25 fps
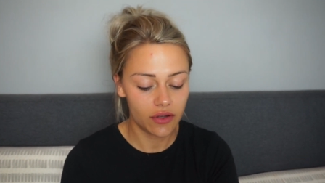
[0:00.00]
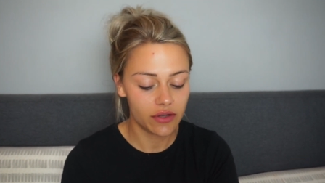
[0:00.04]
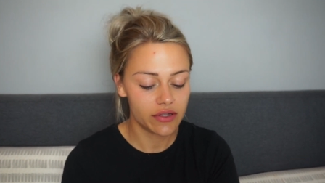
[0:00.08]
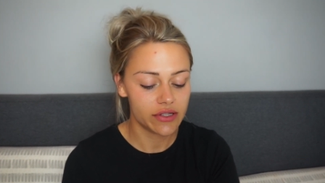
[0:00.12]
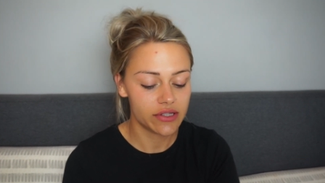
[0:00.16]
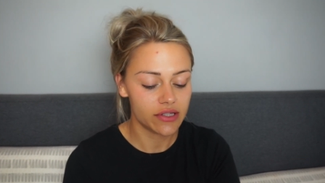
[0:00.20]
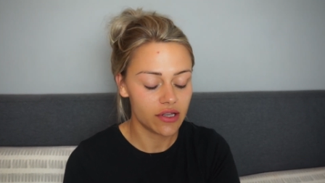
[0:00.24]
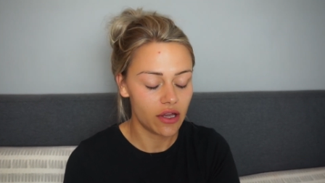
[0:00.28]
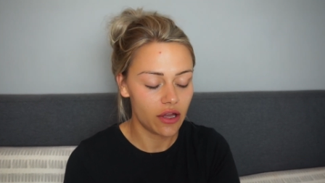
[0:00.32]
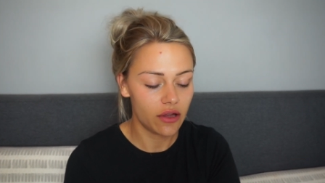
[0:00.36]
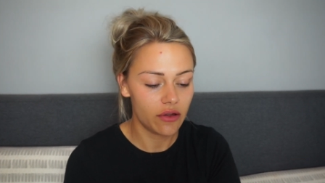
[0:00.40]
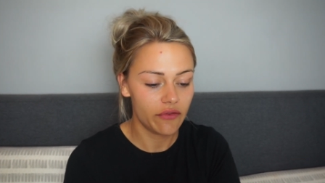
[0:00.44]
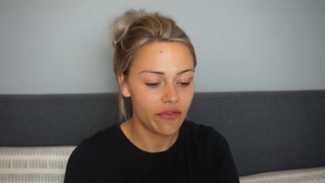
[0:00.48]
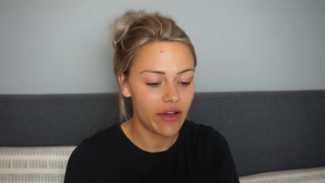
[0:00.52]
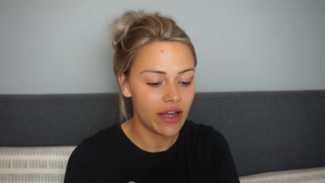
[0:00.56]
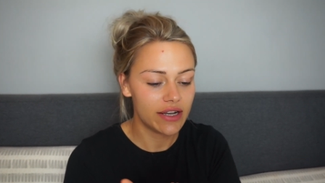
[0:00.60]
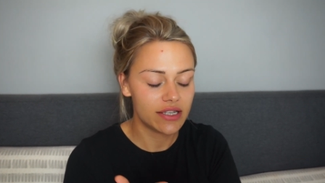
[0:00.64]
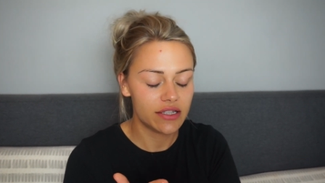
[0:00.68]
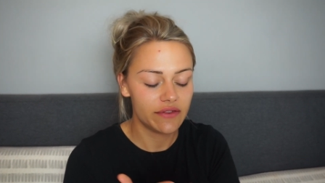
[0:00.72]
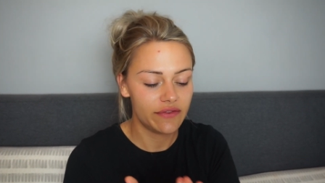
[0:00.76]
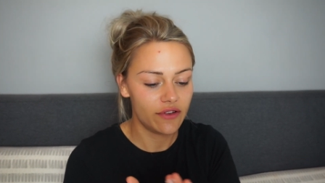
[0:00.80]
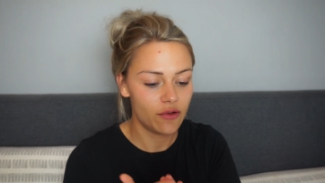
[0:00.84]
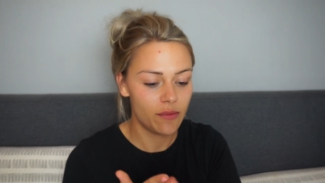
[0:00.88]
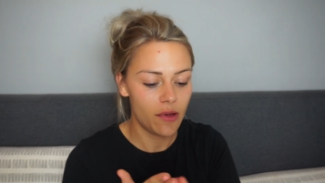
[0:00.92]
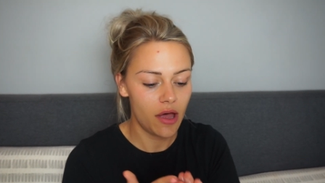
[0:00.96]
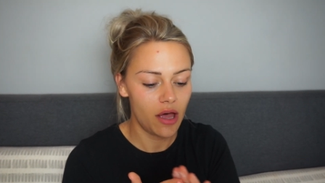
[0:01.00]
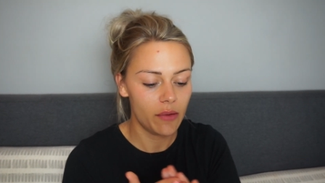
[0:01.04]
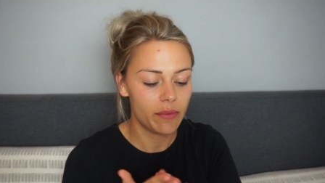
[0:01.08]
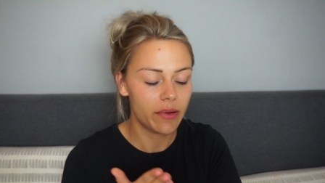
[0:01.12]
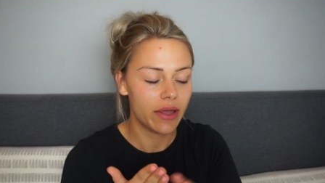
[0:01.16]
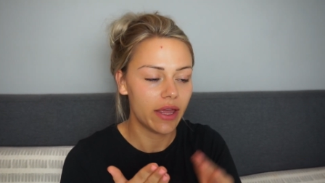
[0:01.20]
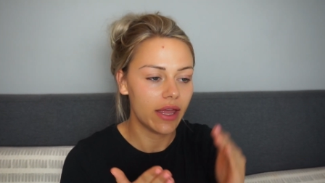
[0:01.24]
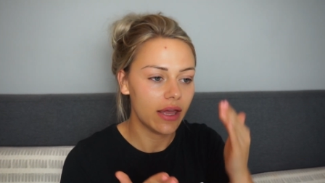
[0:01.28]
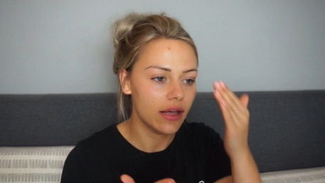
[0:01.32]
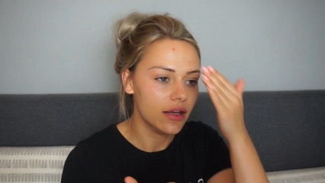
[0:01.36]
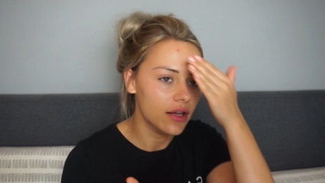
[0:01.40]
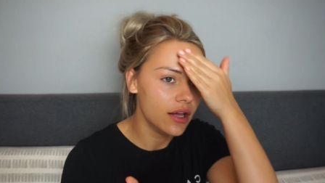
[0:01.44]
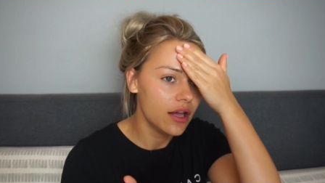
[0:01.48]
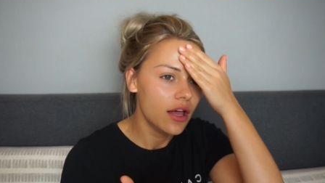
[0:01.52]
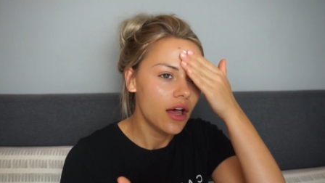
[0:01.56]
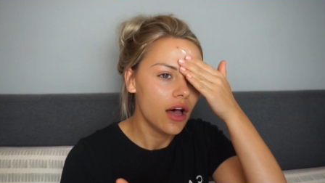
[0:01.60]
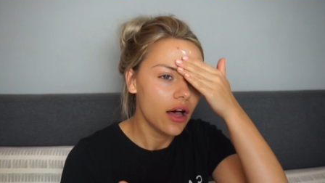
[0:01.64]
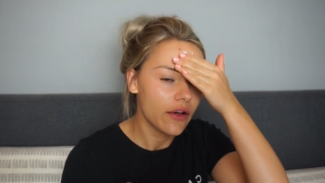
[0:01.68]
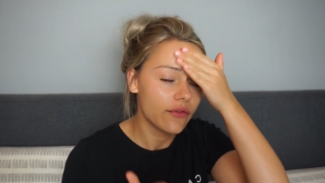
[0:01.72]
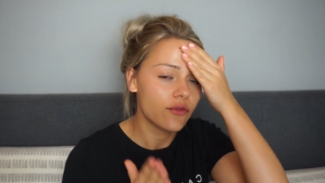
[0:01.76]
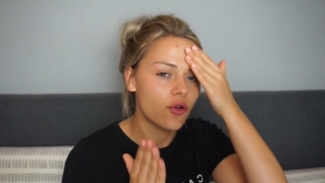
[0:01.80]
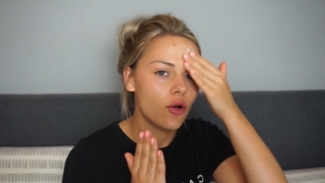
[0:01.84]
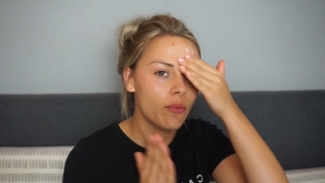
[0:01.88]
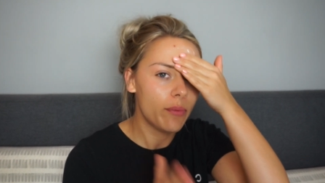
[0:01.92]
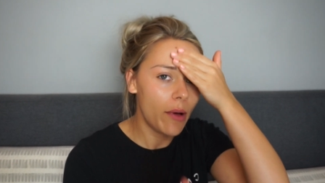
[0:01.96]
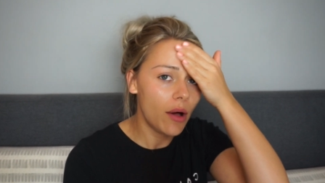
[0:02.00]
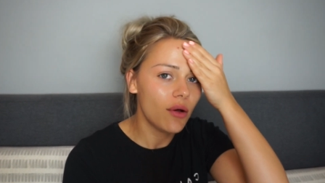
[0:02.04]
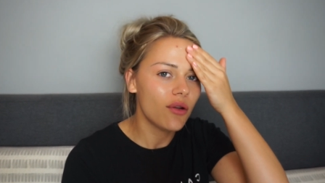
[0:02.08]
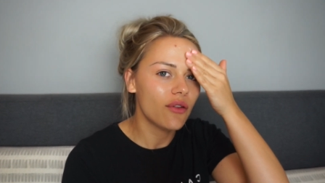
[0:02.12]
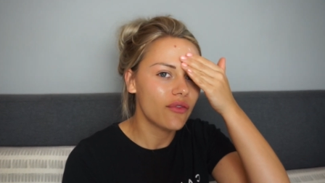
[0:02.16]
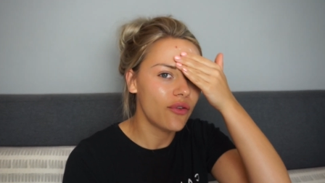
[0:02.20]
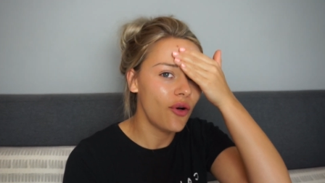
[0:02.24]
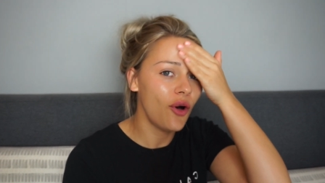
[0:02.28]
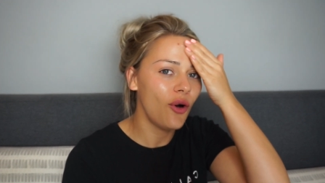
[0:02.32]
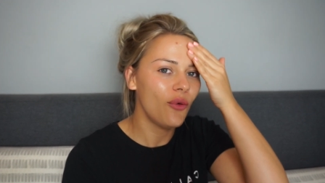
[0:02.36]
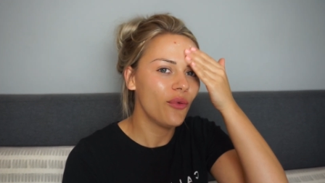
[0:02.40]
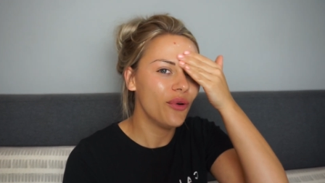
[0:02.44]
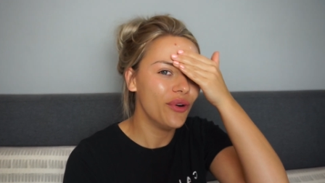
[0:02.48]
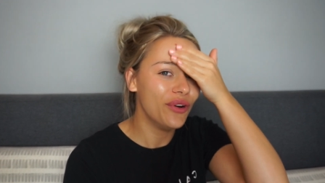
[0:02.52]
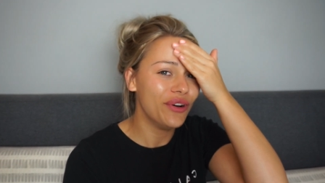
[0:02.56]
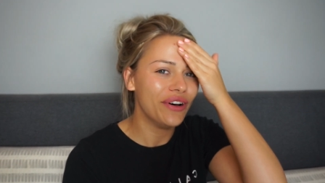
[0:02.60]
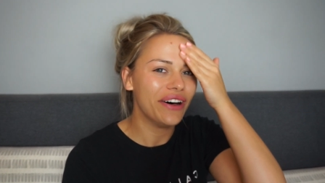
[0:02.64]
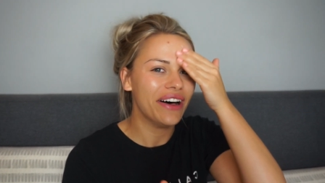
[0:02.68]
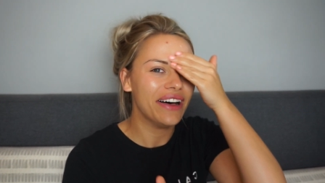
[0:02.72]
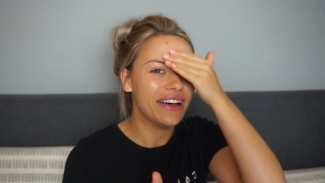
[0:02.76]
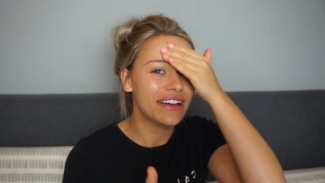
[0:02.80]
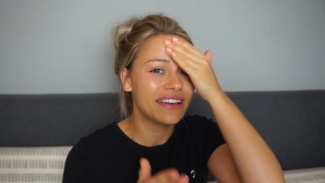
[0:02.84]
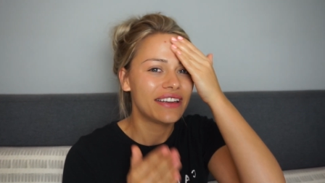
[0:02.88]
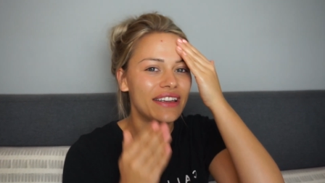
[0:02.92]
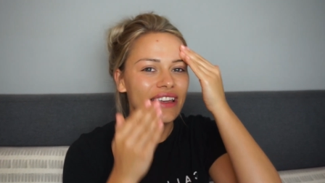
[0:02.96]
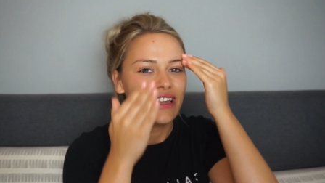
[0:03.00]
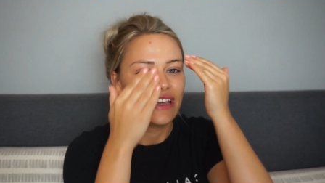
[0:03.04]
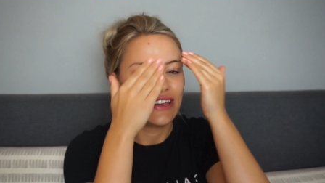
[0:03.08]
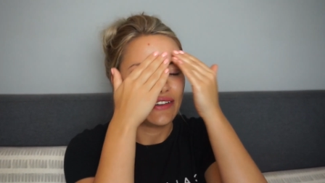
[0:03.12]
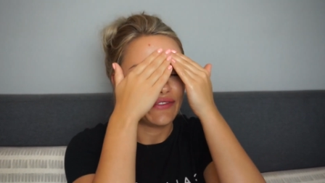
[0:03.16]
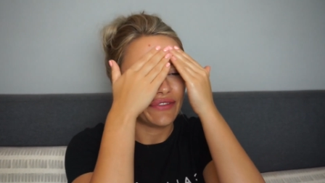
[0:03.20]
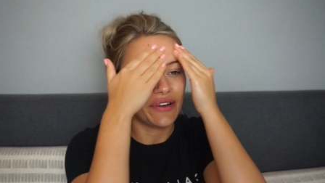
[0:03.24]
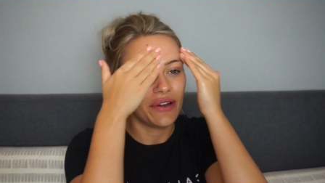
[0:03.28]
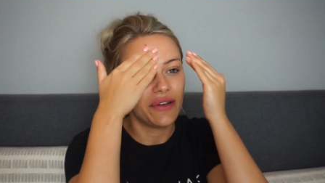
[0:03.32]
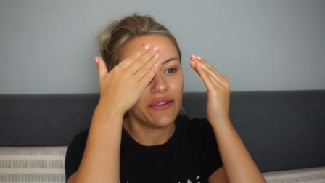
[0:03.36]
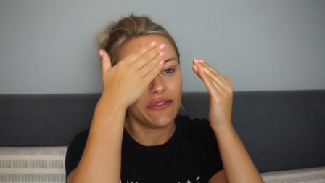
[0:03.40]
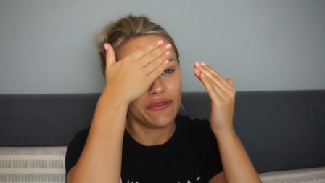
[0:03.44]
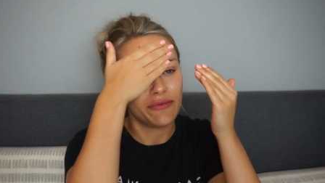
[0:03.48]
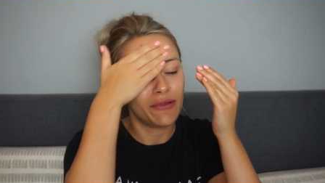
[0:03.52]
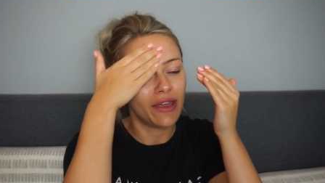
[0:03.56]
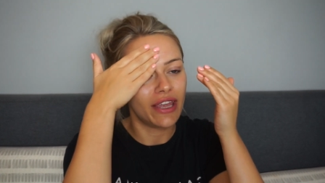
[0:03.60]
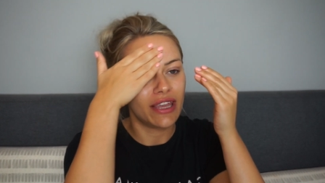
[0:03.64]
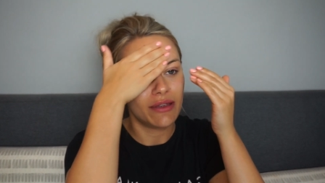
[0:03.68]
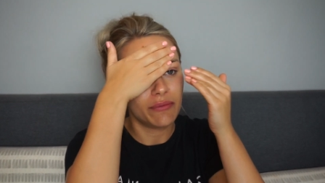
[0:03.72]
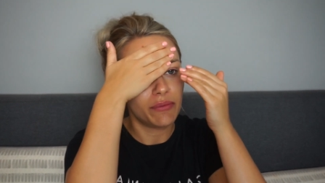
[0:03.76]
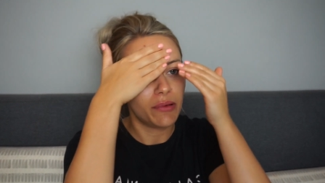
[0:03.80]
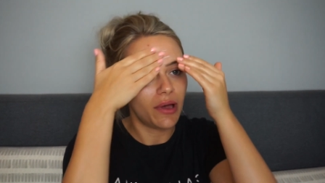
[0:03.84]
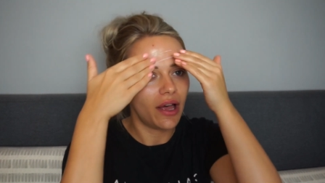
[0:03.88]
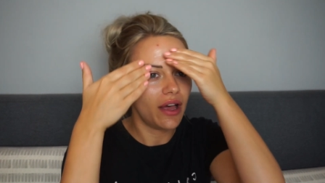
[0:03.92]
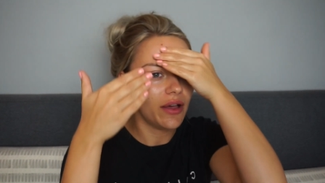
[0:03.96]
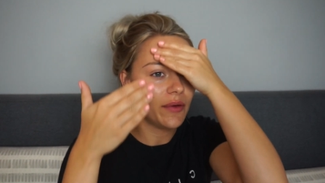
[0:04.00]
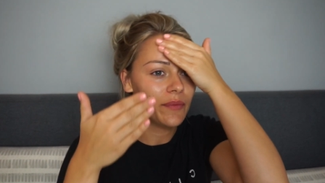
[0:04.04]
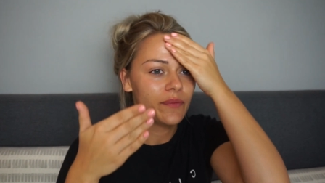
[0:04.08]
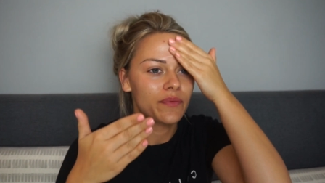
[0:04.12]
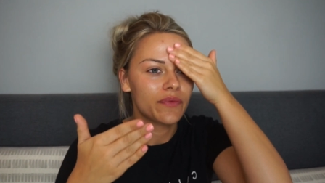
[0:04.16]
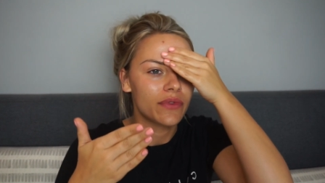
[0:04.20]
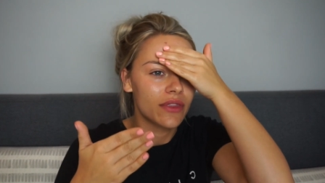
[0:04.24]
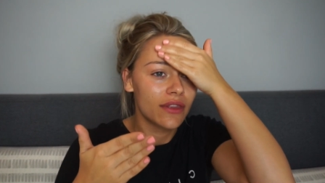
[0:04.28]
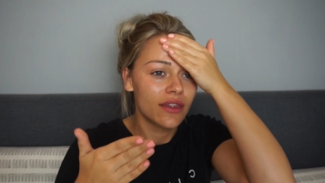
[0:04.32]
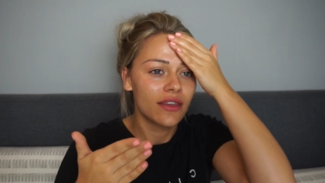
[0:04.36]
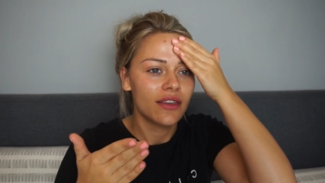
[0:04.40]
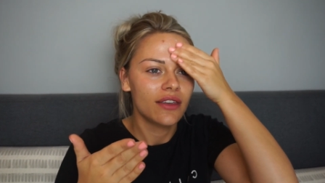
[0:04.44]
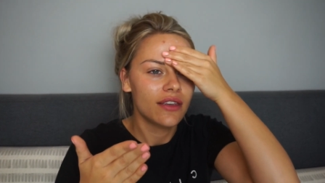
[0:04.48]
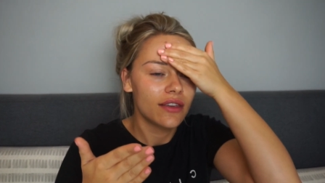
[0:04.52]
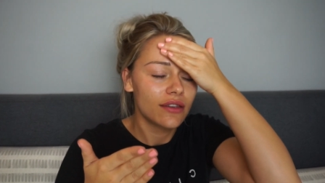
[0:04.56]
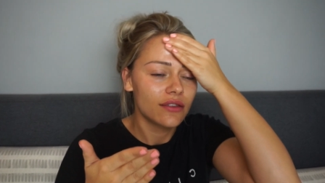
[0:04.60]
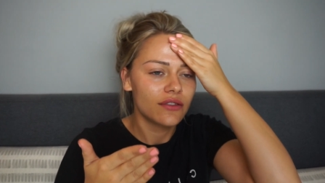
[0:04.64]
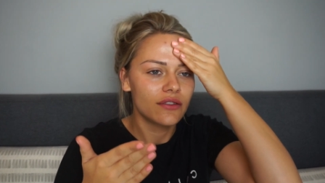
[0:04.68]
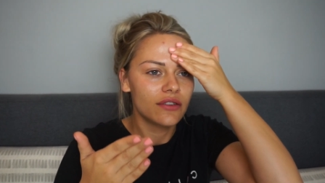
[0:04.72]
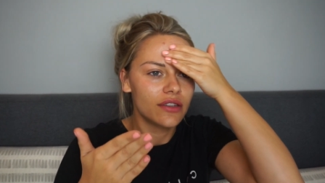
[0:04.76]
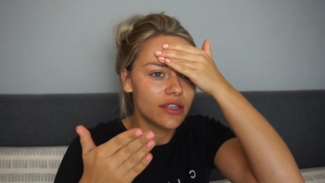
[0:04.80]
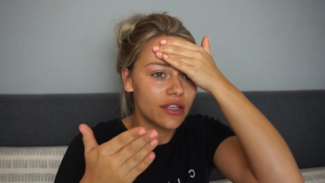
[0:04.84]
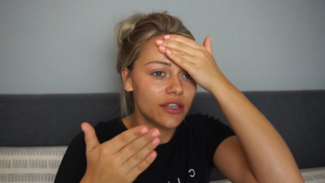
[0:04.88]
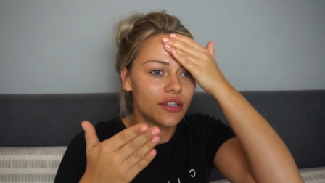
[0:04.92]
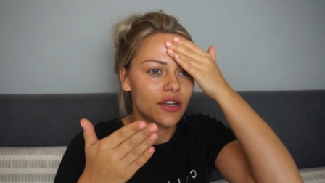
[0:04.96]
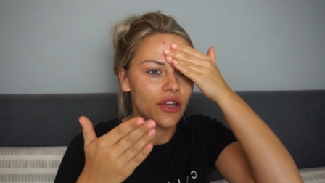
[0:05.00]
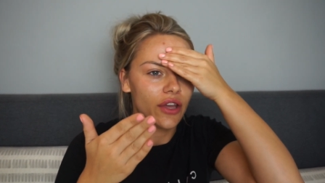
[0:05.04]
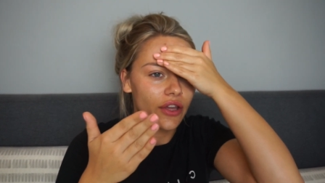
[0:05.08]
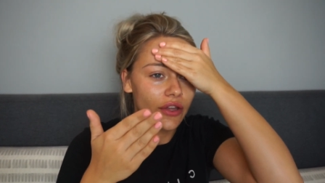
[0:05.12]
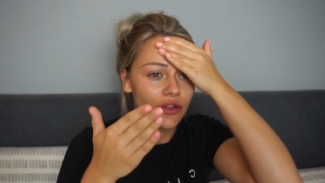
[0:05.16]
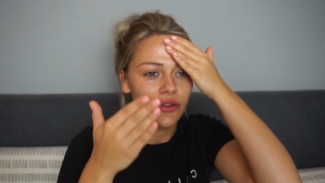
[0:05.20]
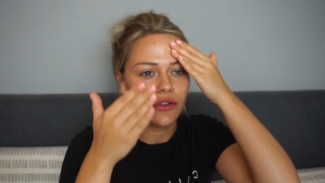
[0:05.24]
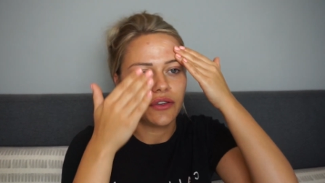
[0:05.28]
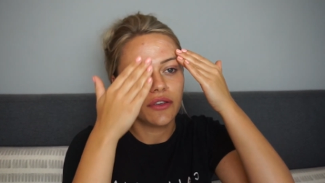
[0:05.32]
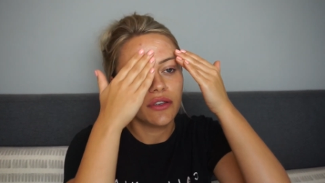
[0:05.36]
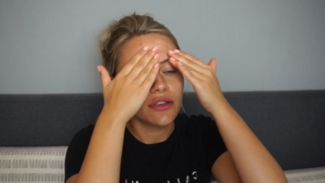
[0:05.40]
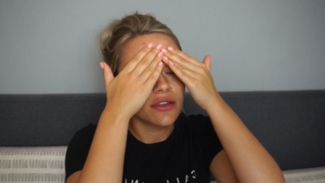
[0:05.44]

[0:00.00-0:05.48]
So I've had to film it up here. I've got a bowl of hot water in front of me, but you know,